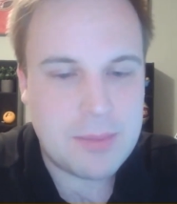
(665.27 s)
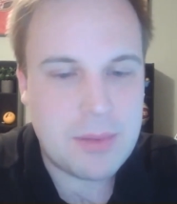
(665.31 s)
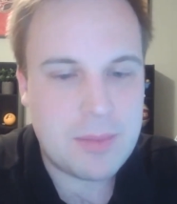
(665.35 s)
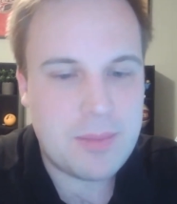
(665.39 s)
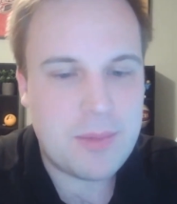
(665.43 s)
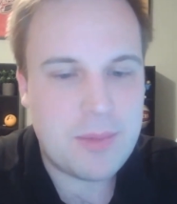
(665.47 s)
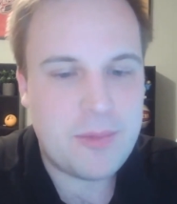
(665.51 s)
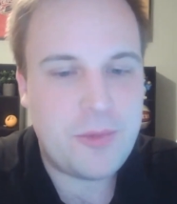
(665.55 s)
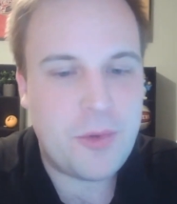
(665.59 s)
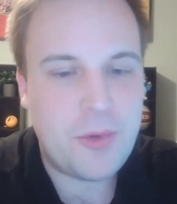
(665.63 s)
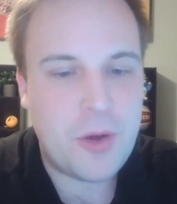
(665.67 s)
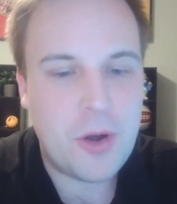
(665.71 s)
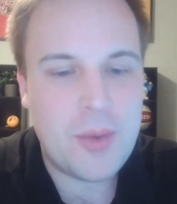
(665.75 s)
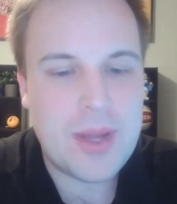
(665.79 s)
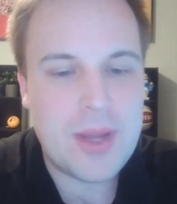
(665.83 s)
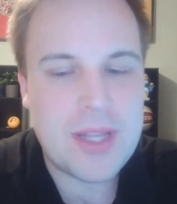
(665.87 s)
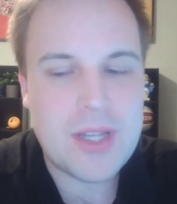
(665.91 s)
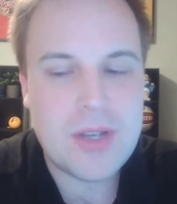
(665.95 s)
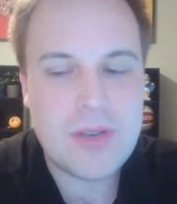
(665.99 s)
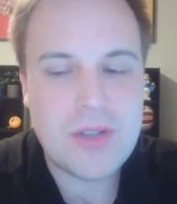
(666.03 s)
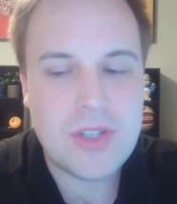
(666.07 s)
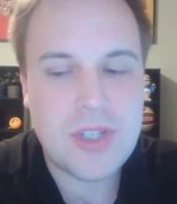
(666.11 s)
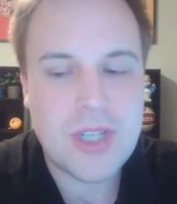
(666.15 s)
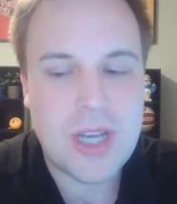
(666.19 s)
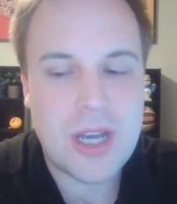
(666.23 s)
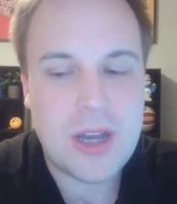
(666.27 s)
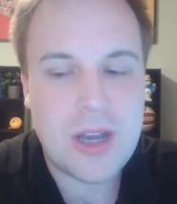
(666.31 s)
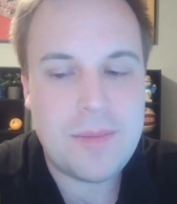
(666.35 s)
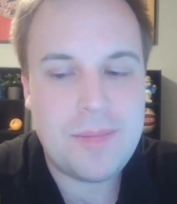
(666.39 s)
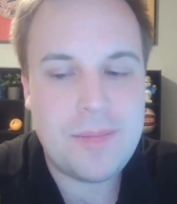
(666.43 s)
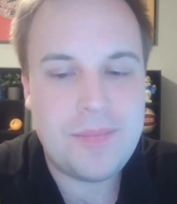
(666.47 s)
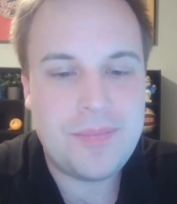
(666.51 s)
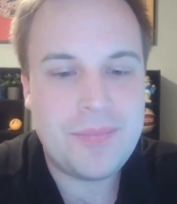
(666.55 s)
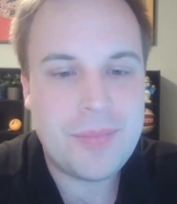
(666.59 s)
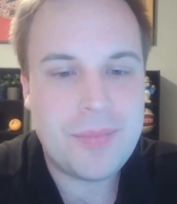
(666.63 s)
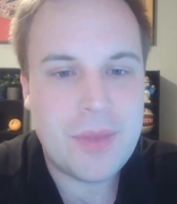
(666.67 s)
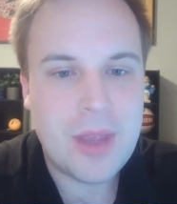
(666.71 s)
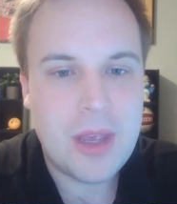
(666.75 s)
But before we do so, I'm
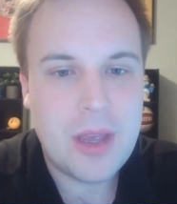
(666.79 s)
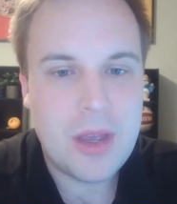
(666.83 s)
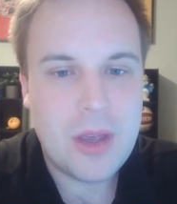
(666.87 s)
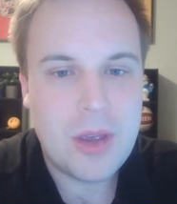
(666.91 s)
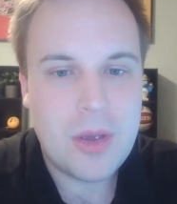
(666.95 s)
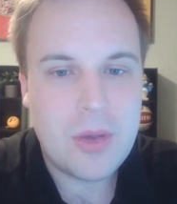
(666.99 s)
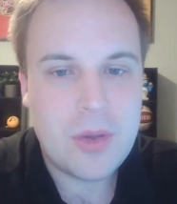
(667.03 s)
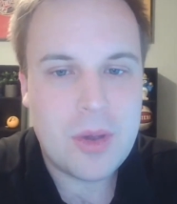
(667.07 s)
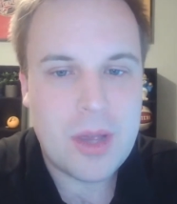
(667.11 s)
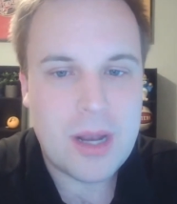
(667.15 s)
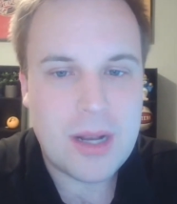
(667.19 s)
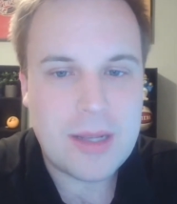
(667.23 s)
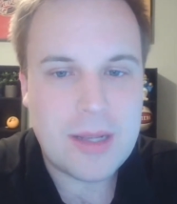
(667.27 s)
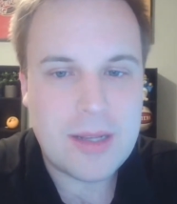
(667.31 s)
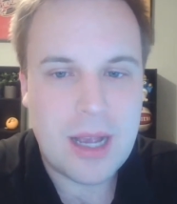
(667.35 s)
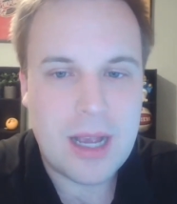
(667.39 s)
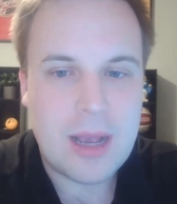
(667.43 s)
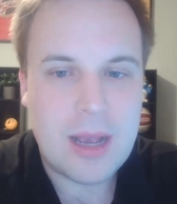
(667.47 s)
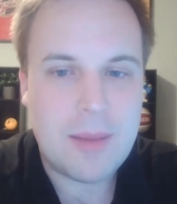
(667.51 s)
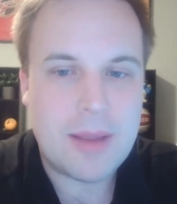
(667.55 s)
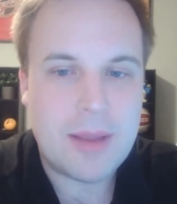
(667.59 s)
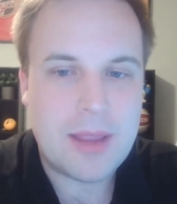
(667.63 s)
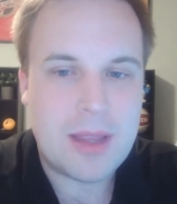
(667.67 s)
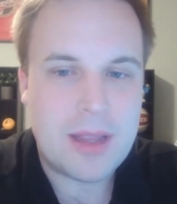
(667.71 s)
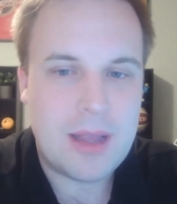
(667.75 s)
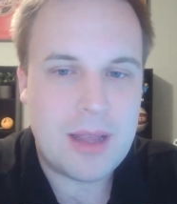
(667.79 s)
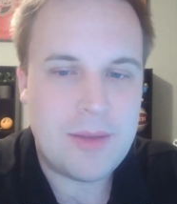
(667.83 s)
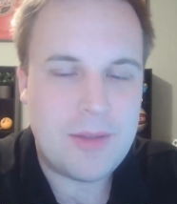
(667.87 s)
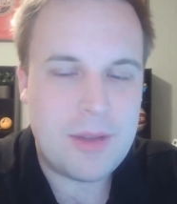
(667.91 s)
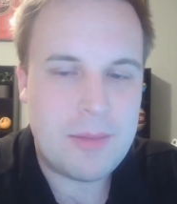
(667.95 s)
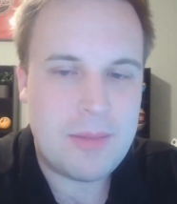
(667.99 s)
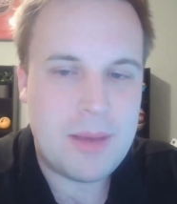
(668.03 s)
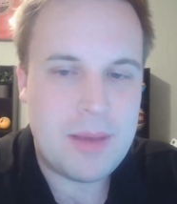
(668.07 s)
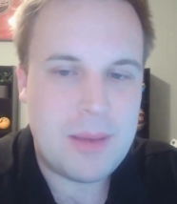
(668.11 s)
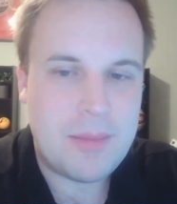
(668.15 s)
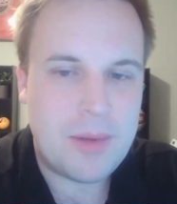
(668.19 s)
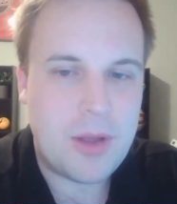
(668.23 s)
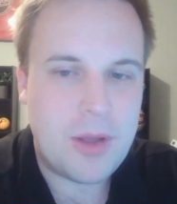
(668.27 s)
going to talk about the lovely
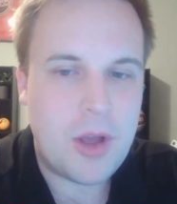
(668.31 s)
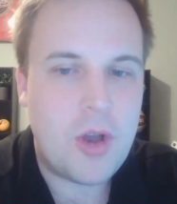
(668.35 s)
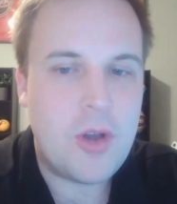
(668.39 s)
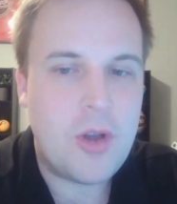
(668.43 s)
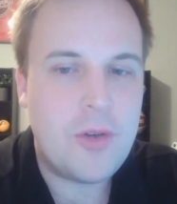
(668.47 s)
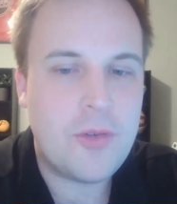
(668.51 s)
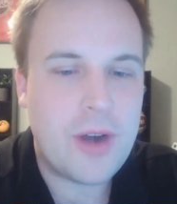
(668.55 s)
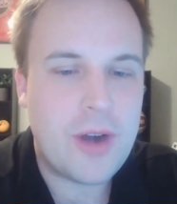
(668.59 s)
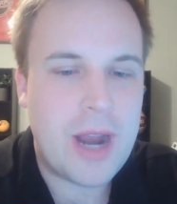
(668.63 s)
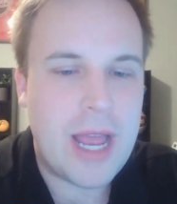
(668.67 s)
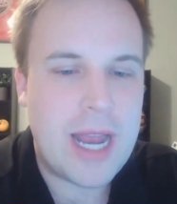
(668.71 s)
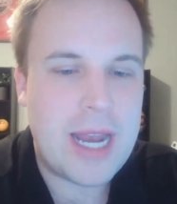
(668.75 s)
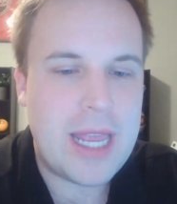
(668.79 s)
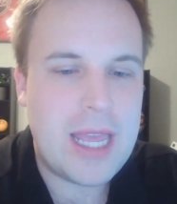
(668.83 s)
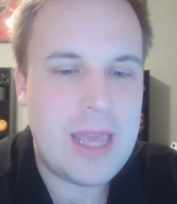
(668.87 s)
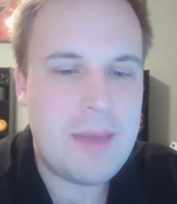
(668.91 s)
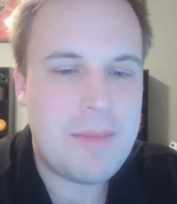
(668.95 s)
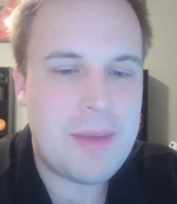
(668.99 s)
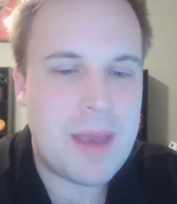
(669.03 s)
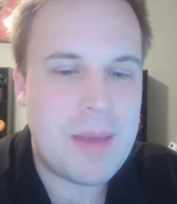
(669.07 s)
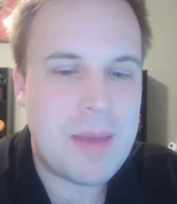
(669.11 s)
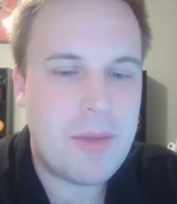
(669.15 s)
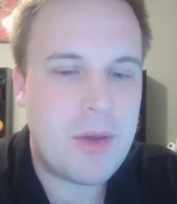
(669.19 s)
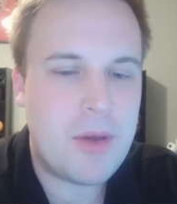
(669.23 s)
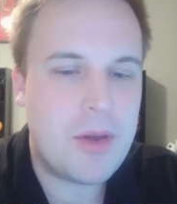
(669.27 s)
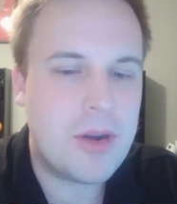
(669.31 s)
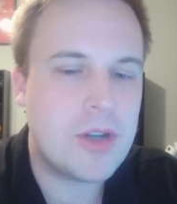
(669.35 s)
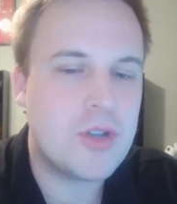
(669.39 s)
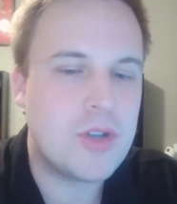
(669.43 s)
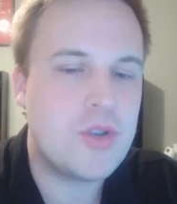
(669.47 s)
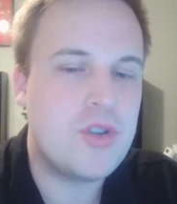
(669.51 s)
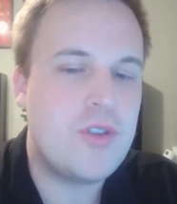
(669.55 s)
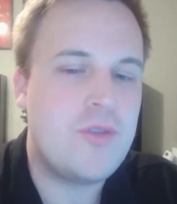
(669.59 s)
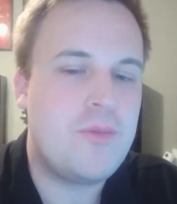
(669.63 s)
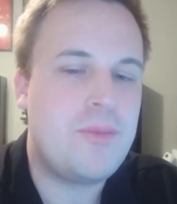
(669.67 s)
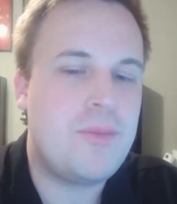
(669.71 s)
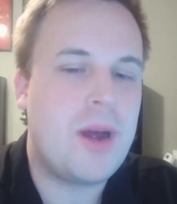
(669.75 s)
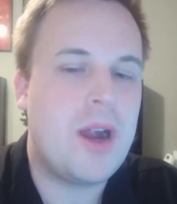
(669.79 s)
people over at eBay Motors, who
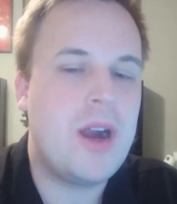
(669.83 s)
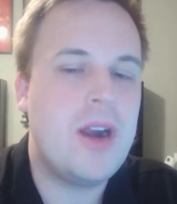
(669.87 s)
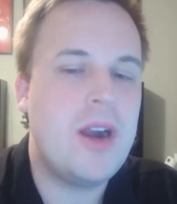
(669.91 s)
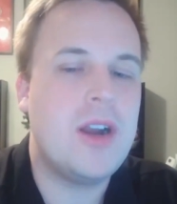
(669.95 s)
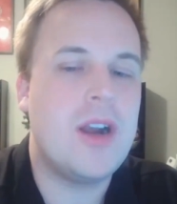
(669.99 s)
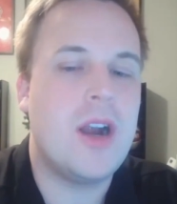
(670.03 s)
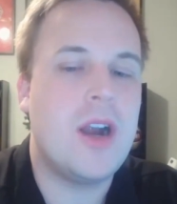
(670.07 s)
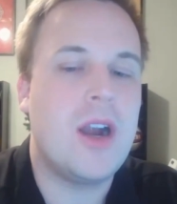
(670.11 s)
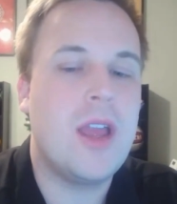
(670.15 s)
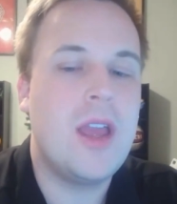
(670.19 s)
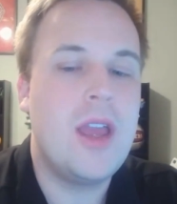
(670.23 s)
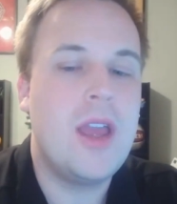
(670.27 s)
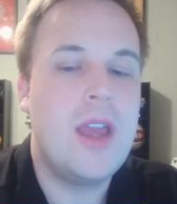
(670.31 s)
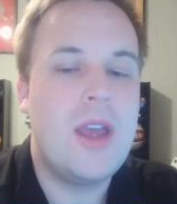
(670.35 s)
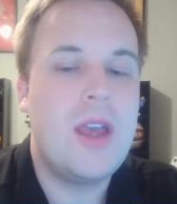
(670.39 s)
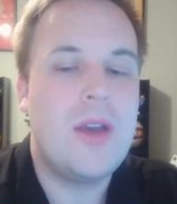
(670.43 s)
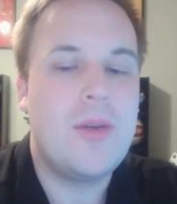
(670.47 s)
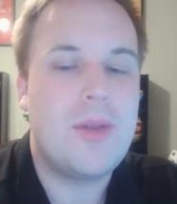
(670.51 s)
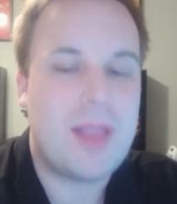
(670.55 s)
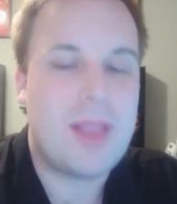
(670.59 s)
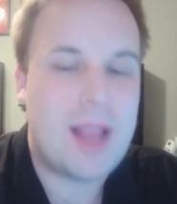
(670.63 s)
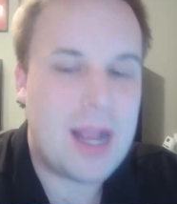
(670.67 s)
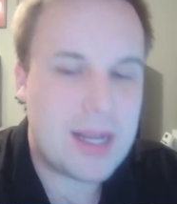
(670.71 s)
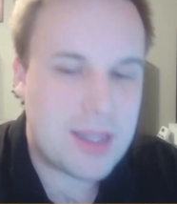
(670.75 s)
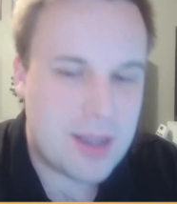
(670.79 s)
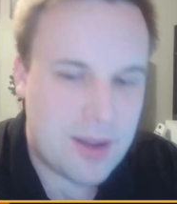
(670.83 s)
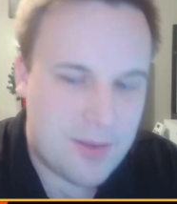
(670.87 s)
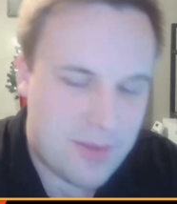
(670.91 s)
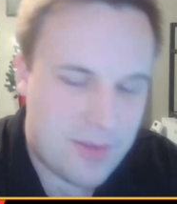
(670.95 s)
have partnered with Locked On